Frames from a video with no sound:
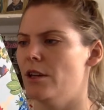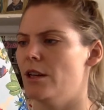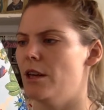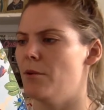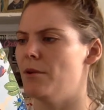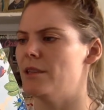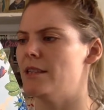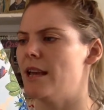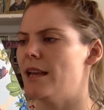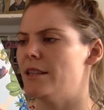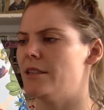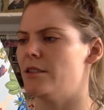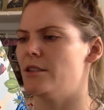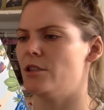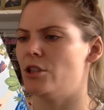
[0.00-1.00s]
He went ahead
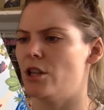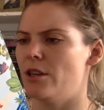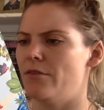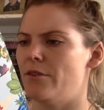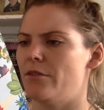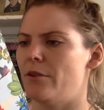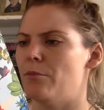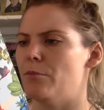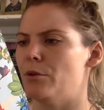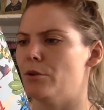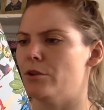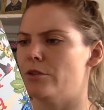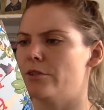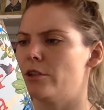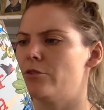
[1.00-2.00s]
to the chief of Ombuda and